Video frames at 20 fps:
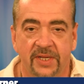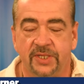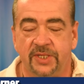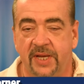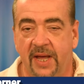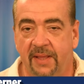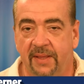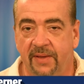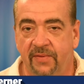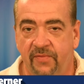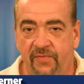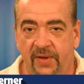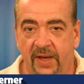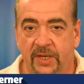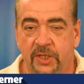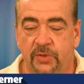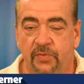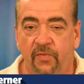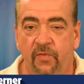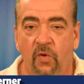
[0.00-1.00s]
Daily
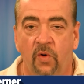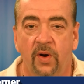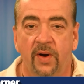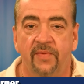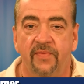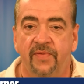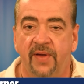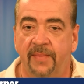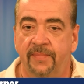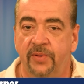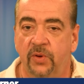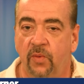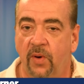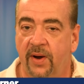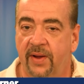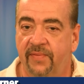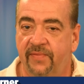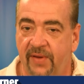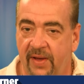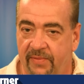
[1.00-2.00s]
Fix for
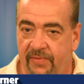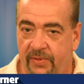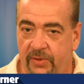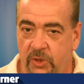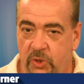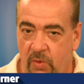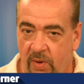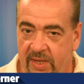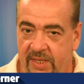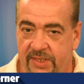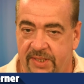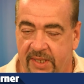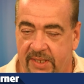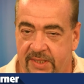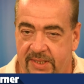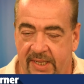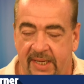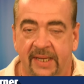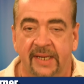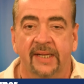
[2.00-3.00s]
February 5th,
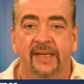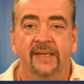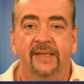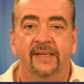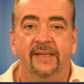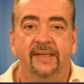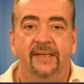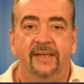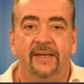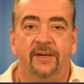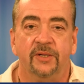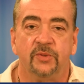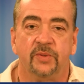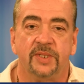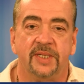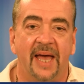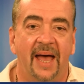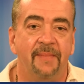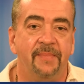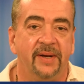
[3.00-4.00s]
2016. Here's
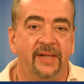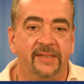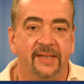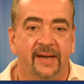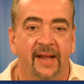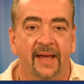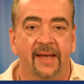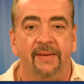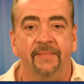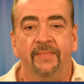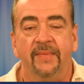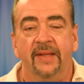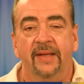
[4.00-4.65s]
what's happening today.